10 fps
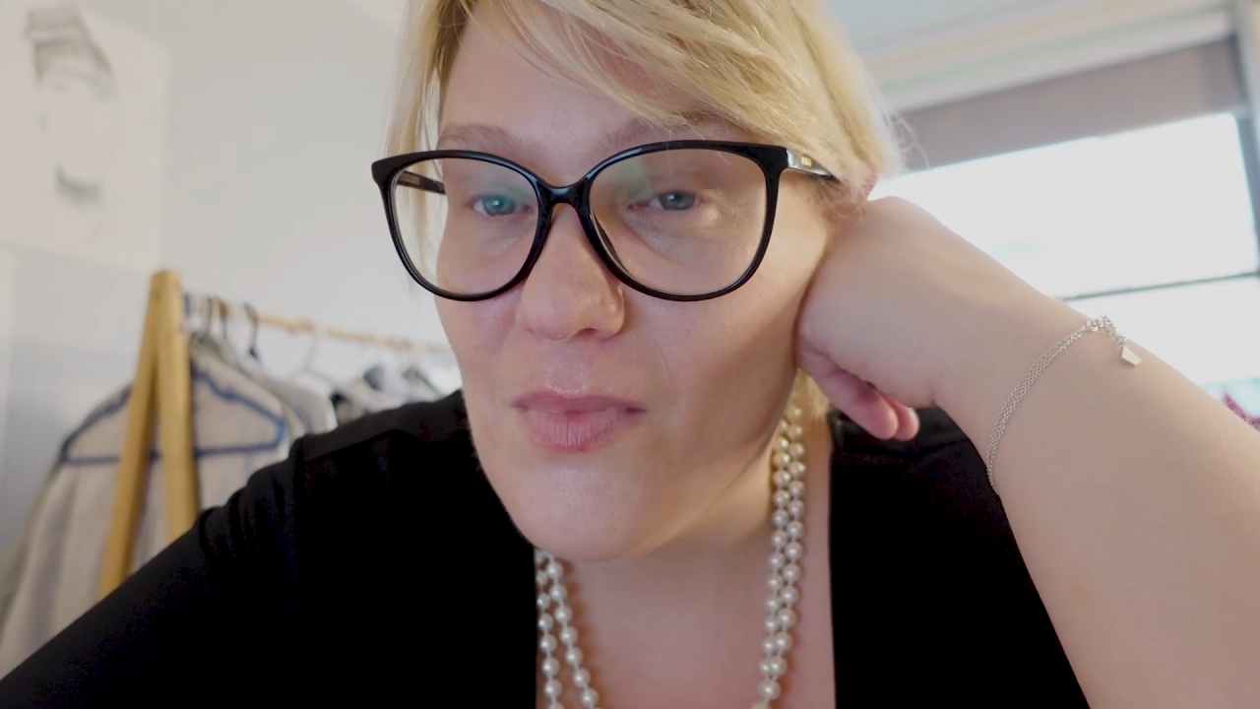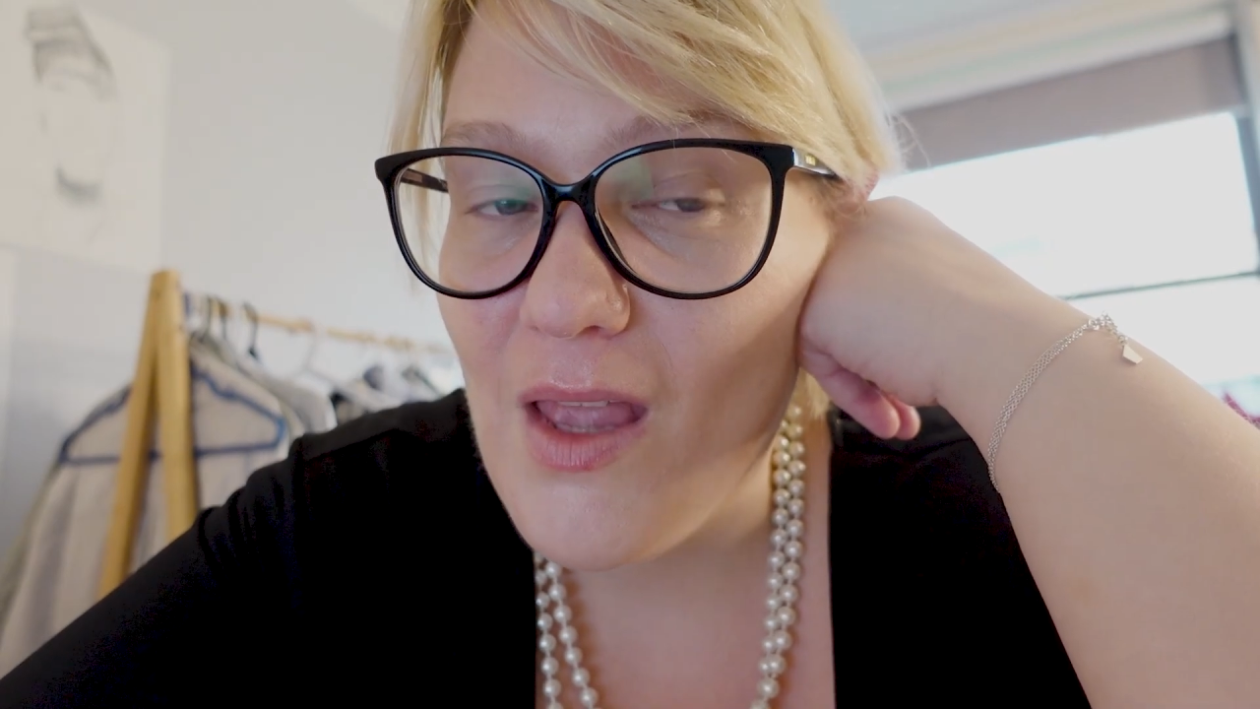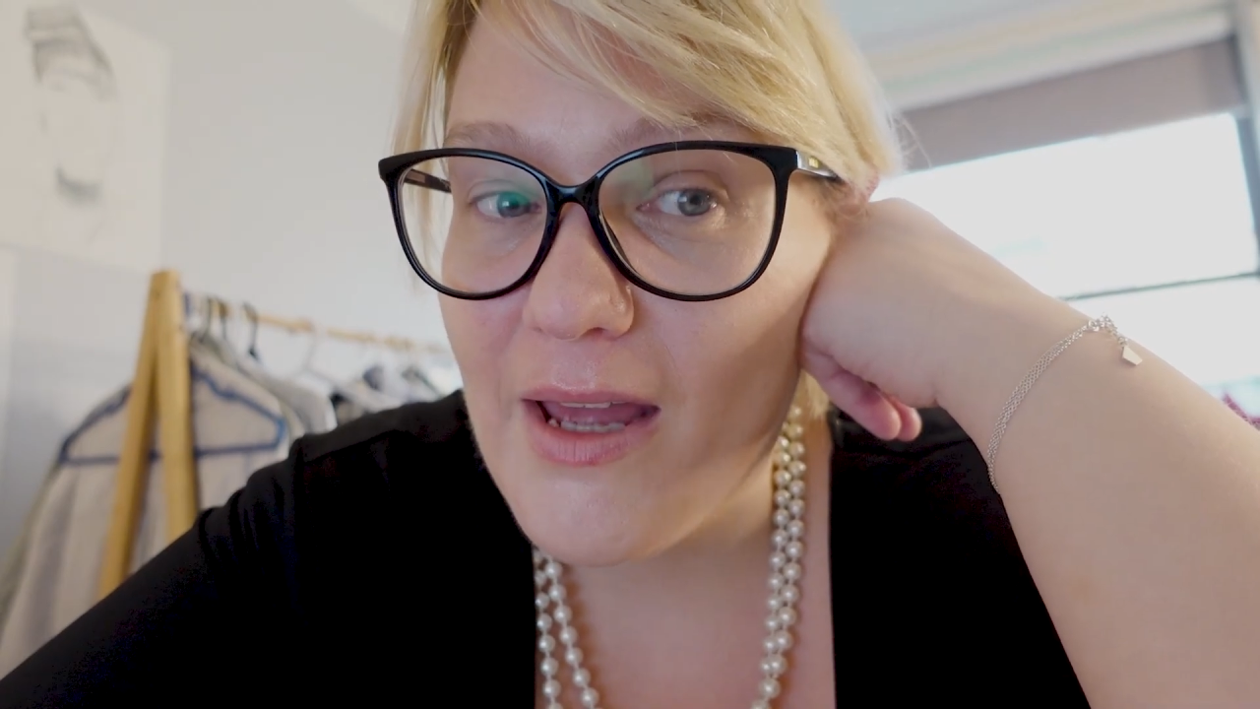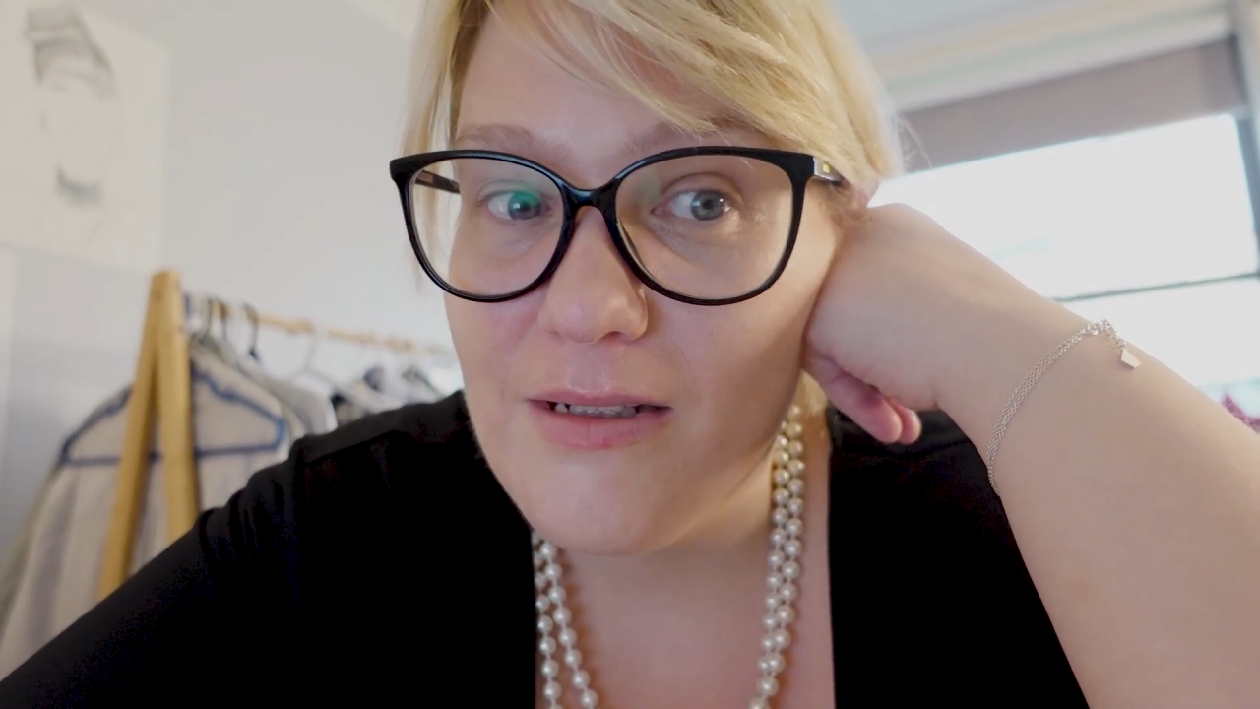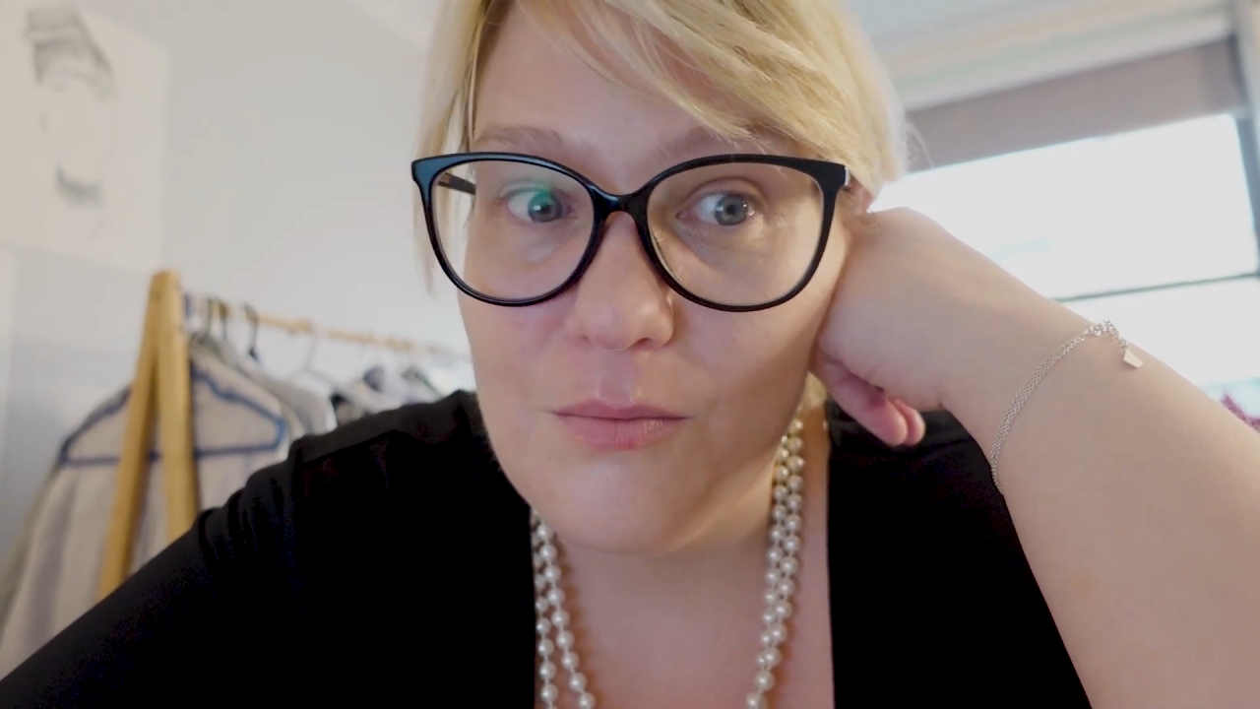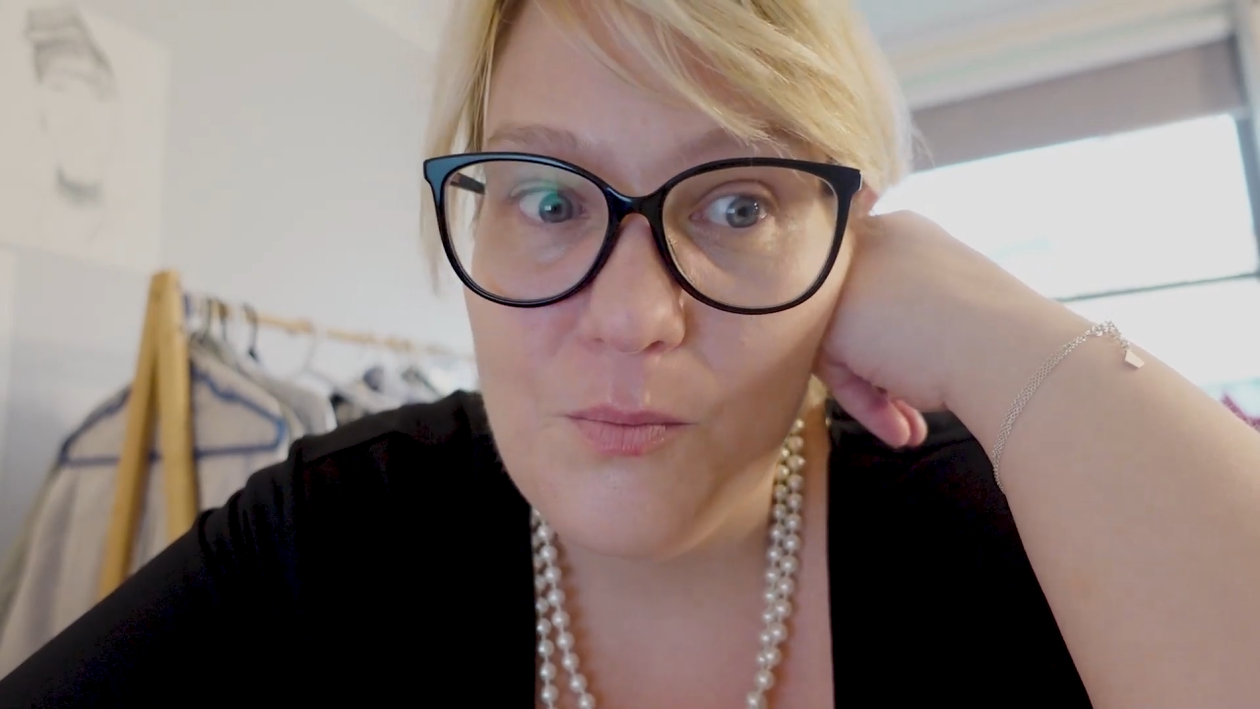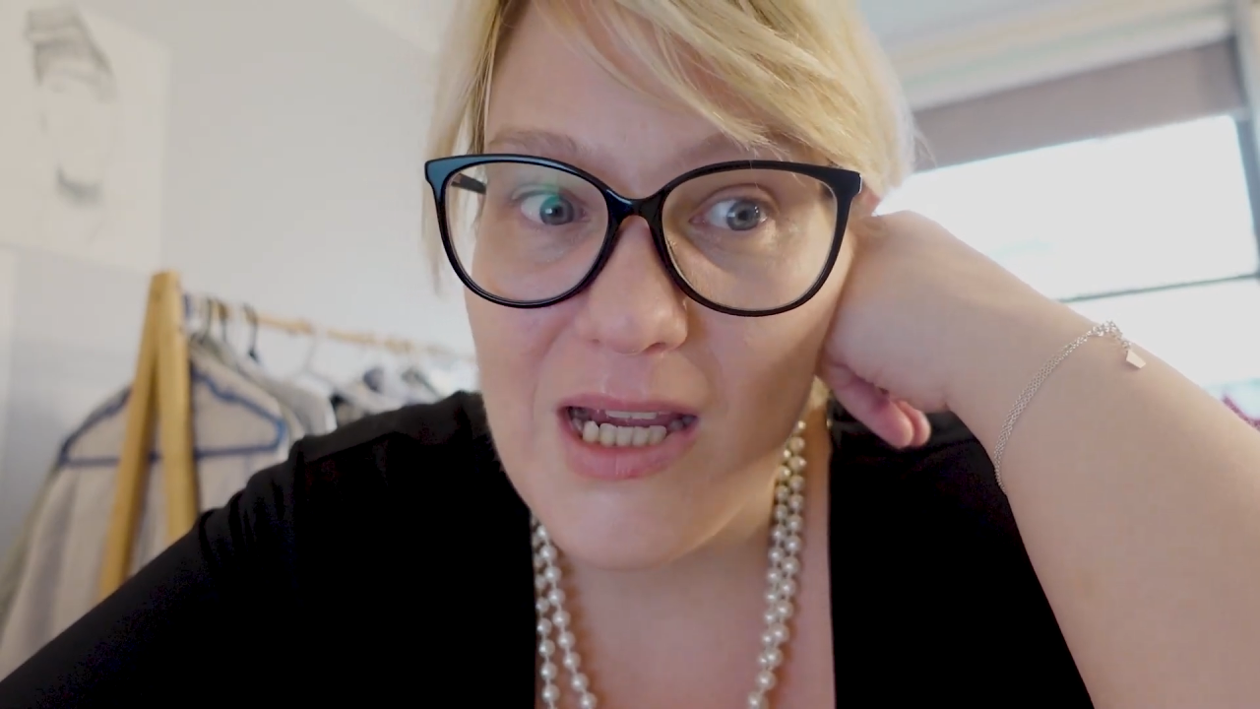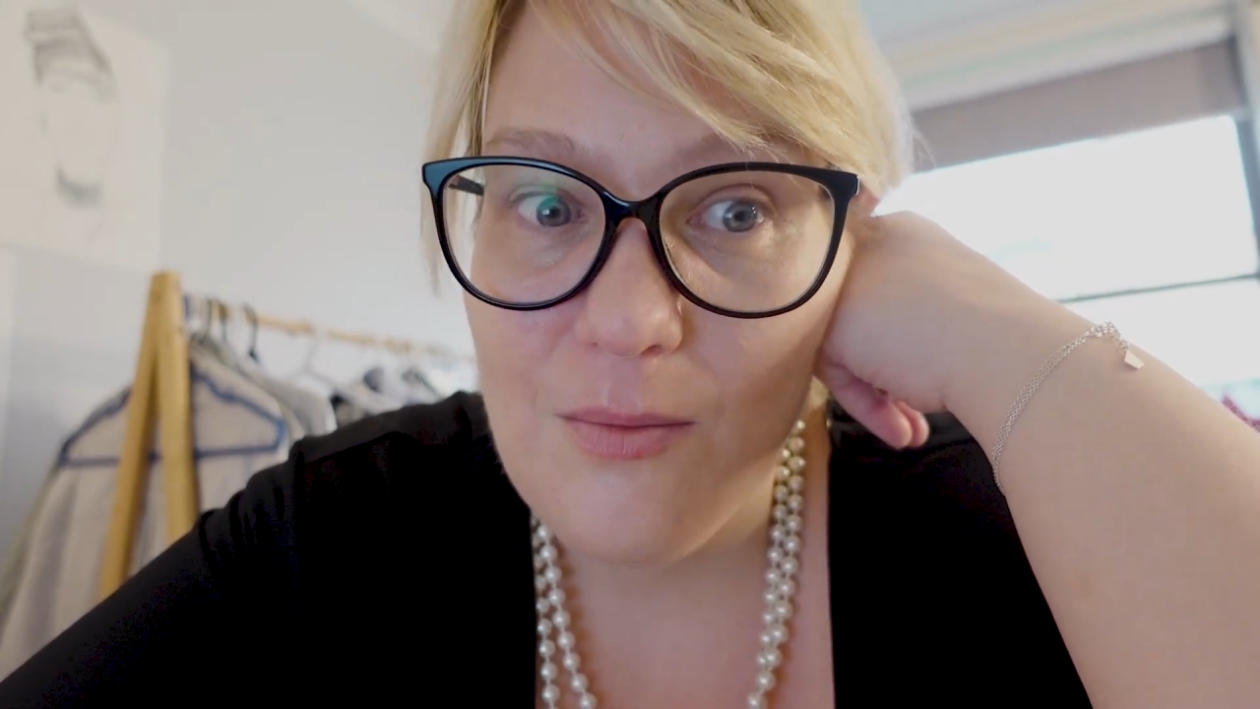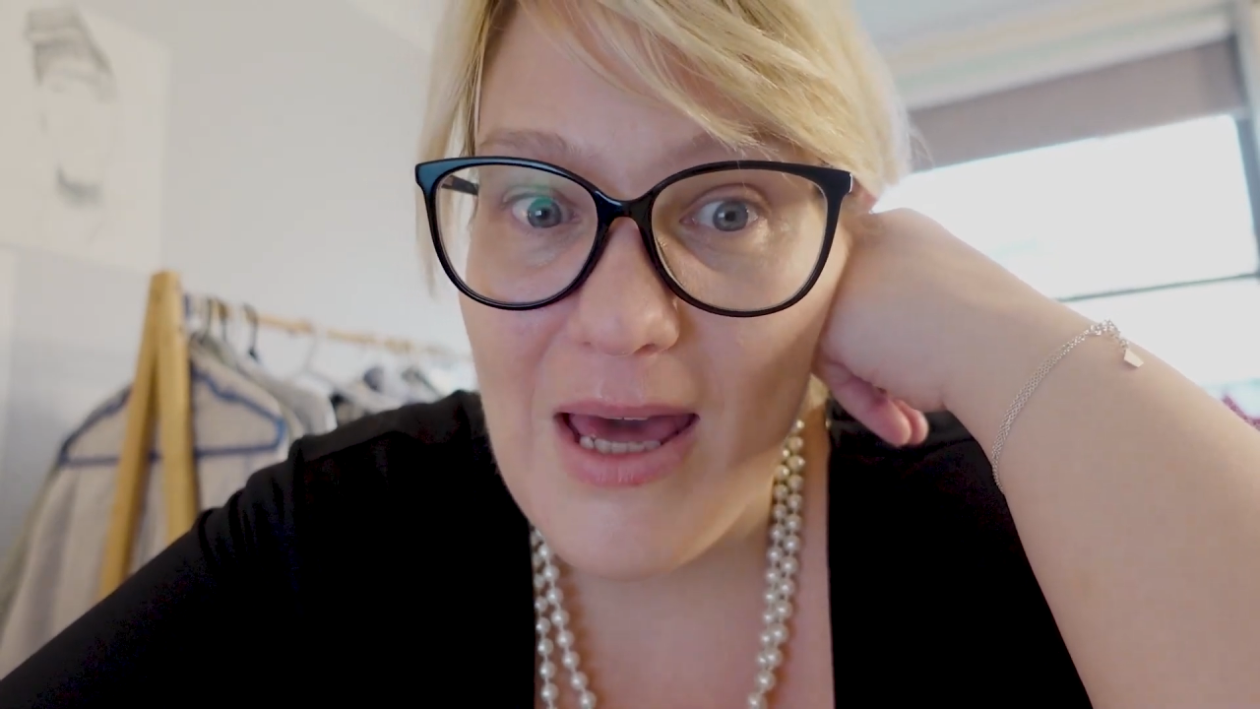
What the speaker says: And make